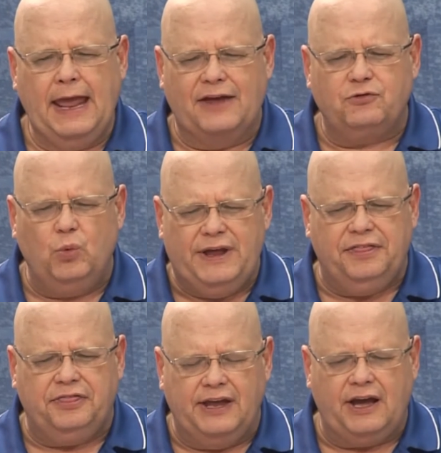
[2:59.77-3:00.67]
As we
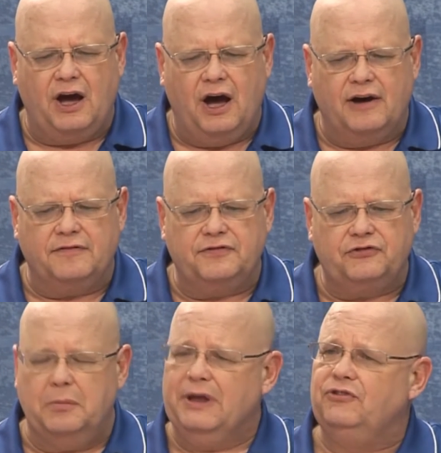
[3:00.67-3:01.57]
think of
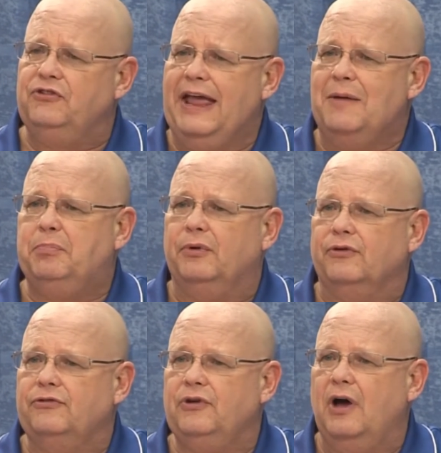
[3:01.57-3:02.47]
some
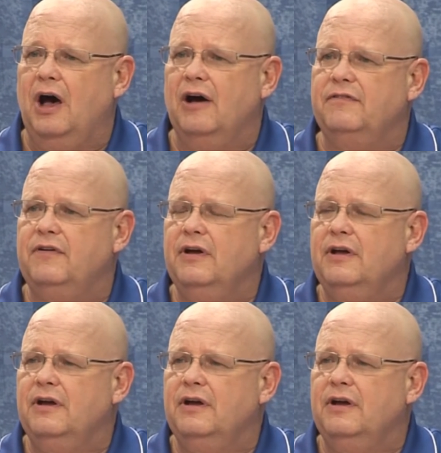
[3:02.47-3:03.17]
examples of